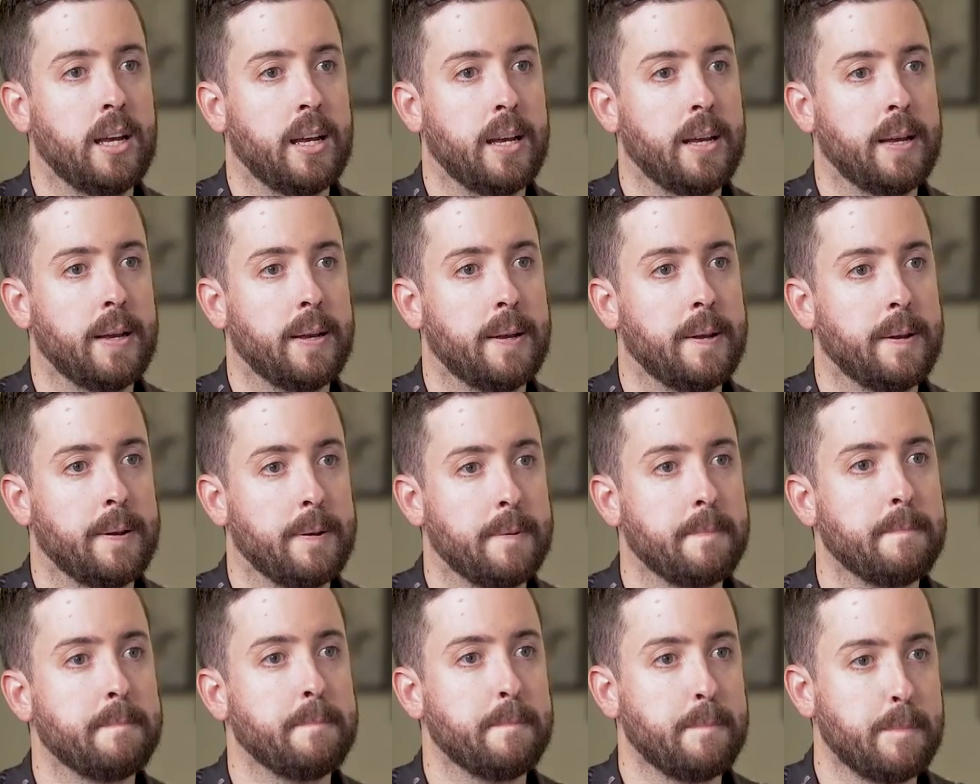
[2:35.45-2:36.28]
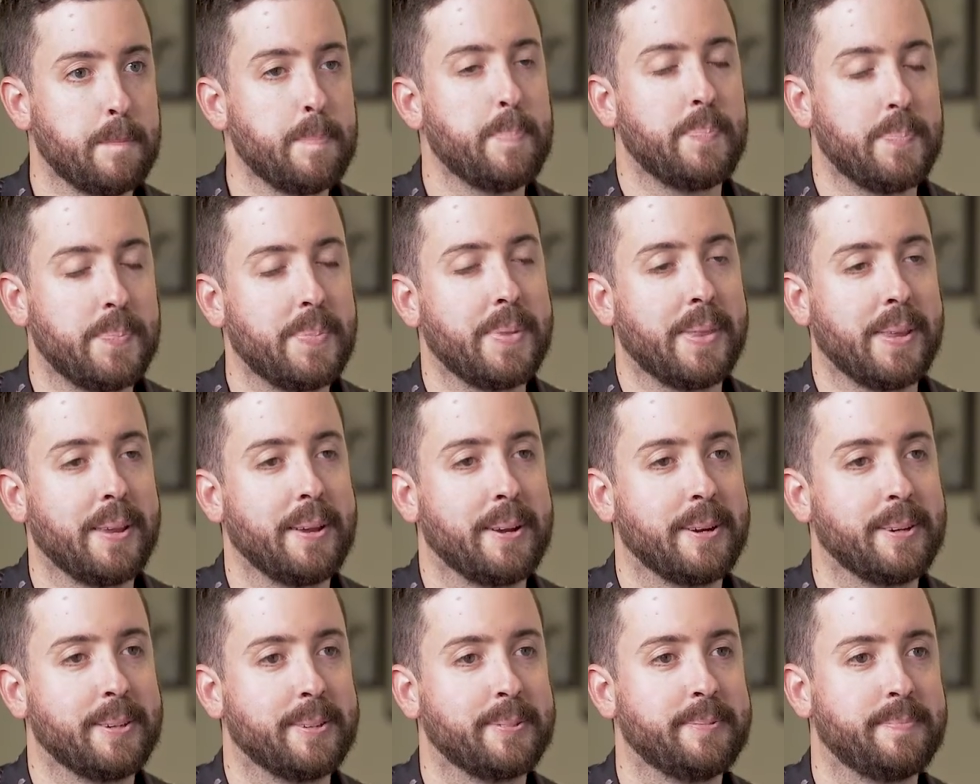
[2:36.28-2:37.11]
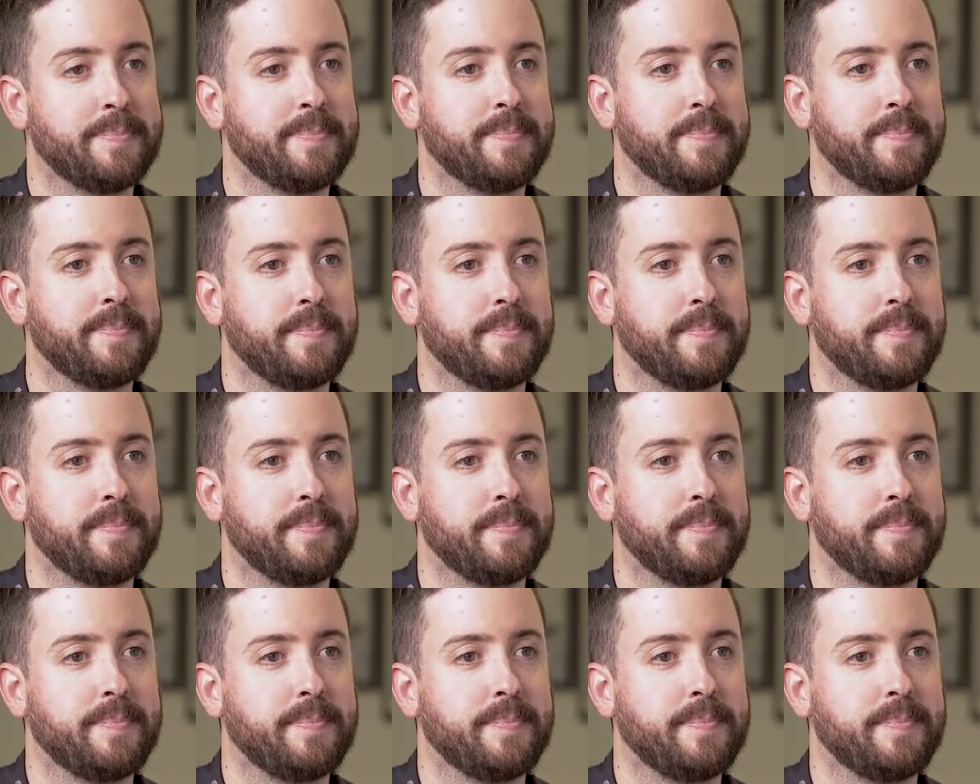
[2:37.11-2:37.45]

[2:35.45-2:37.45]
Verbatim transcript: you do work with me, and um,